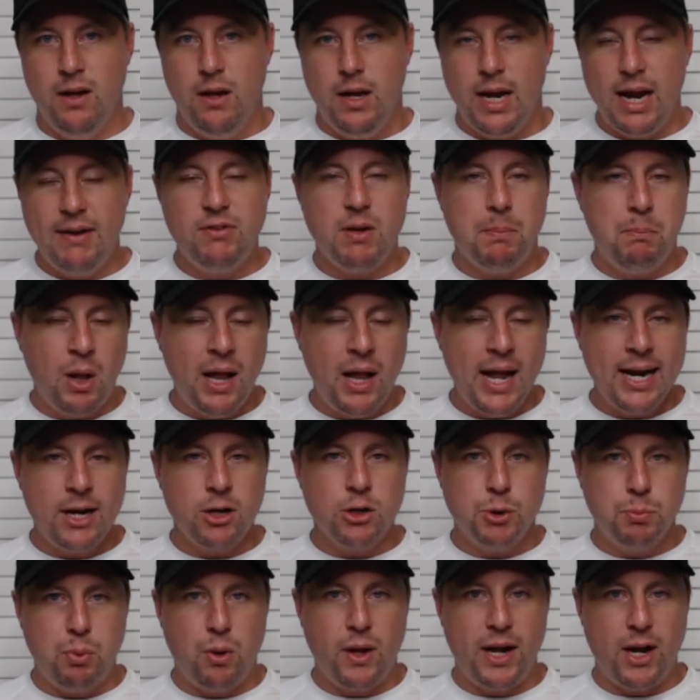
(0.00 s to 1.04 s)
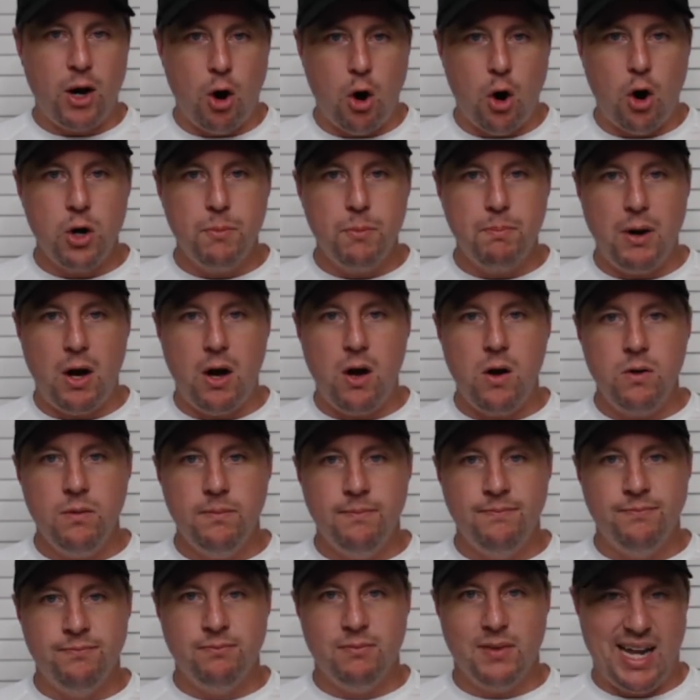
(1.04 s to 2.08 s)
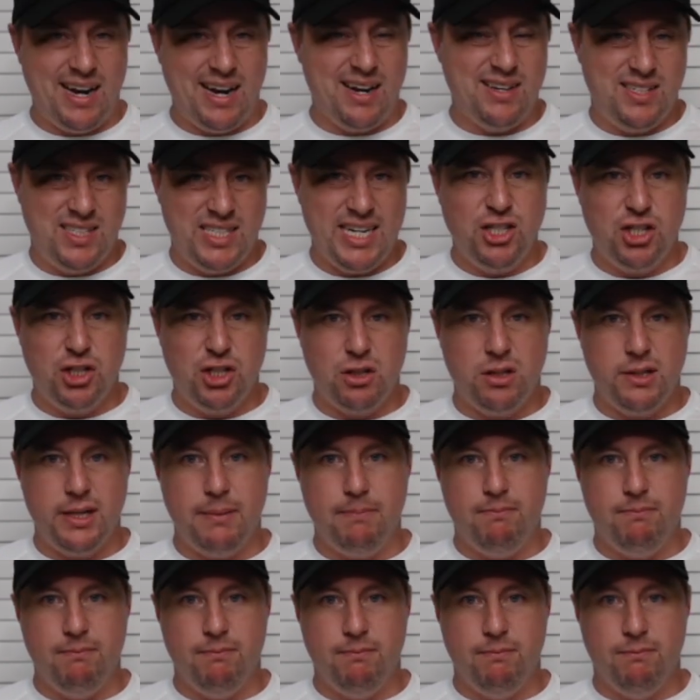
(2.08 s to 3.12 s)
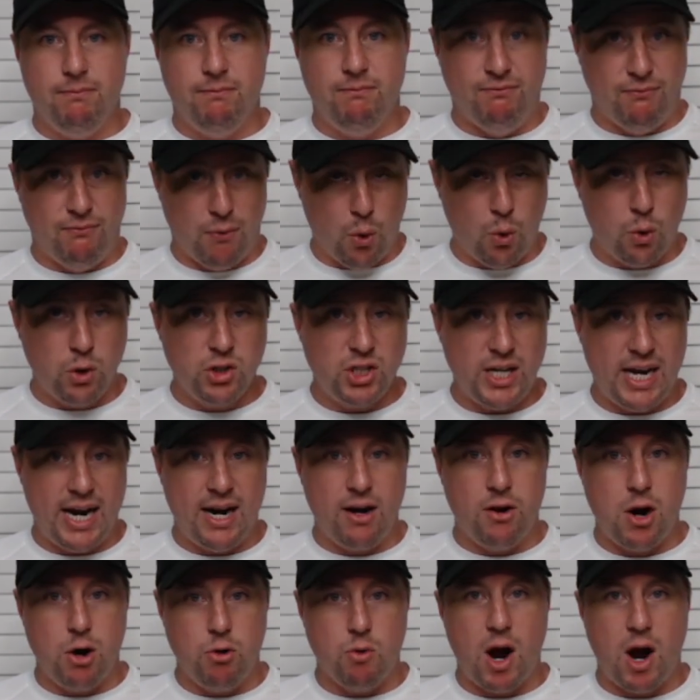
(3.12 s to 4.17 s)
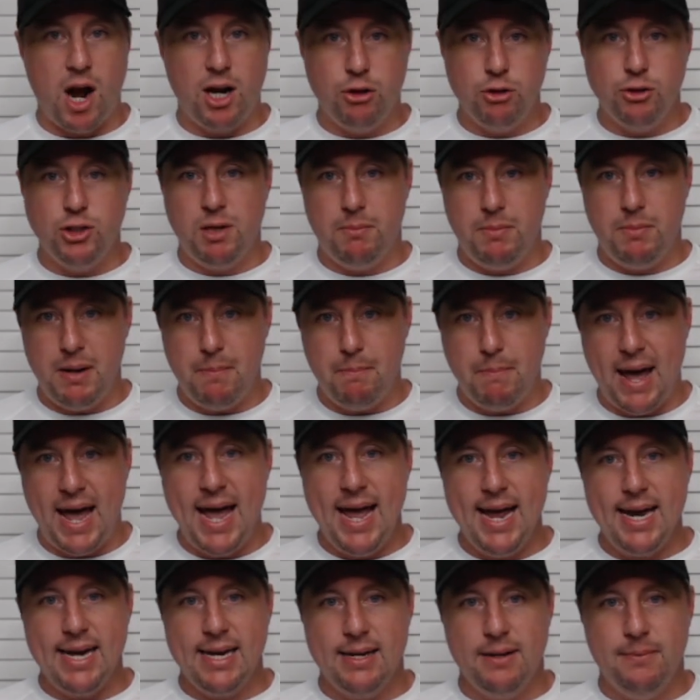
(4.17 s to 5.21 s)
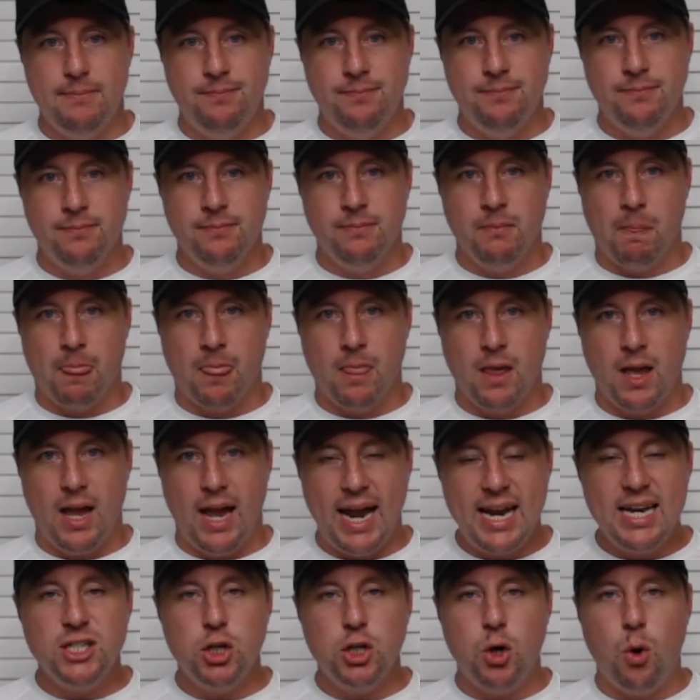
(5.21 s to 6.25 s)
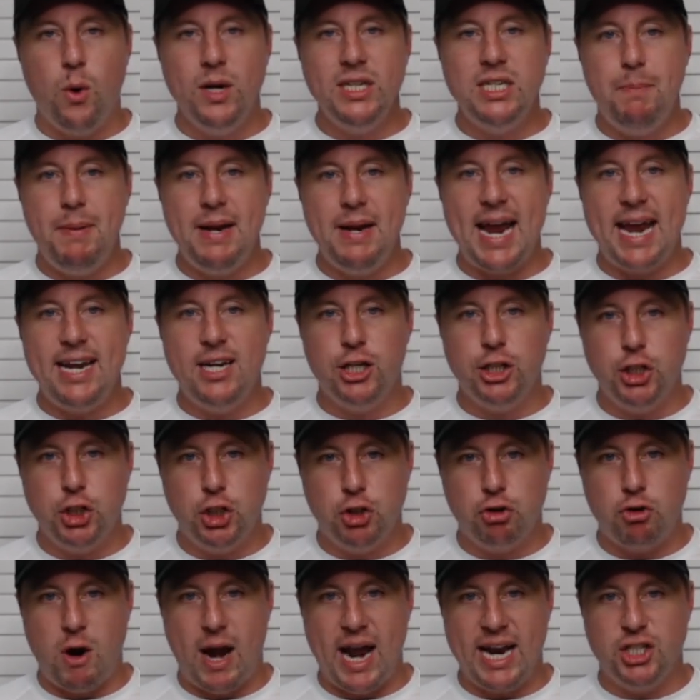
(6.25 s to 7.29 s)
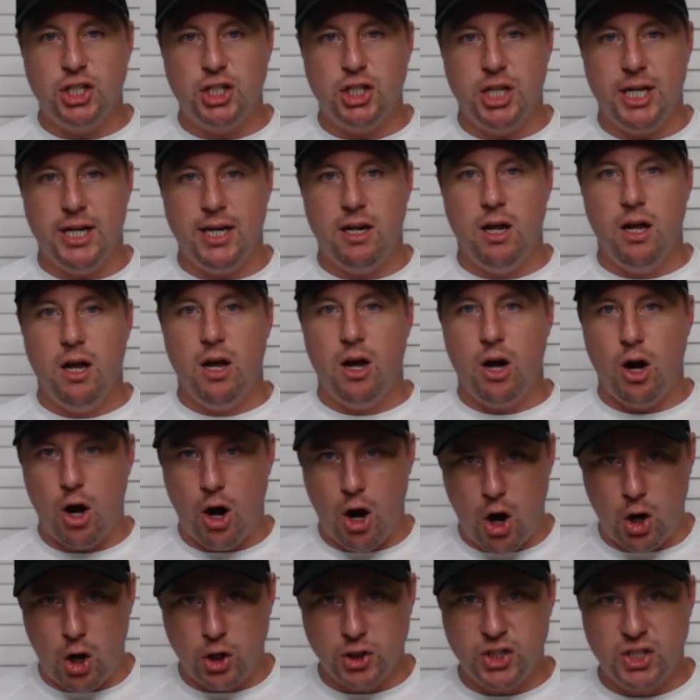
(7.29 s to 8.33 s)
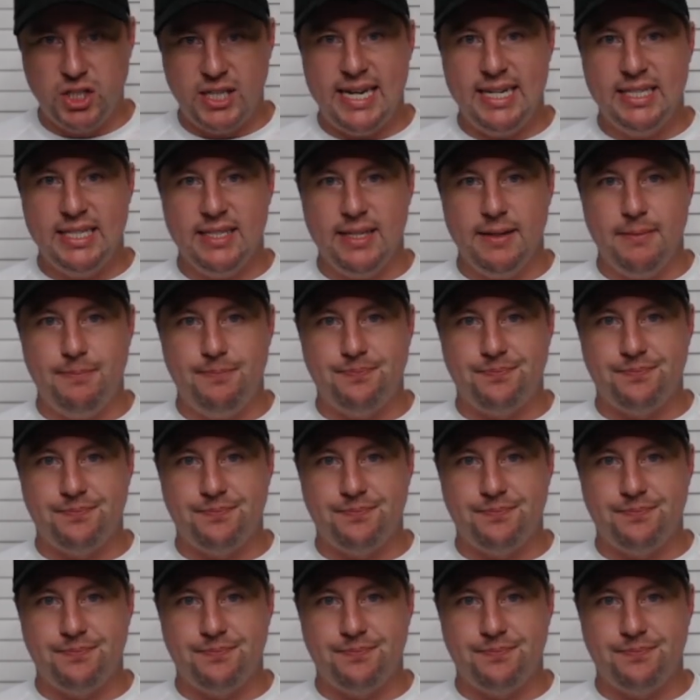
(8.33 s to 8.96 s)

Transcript: If the Packers play hardball and essentially force Aaron Rodgers to be back, it is going to be a distraction all season.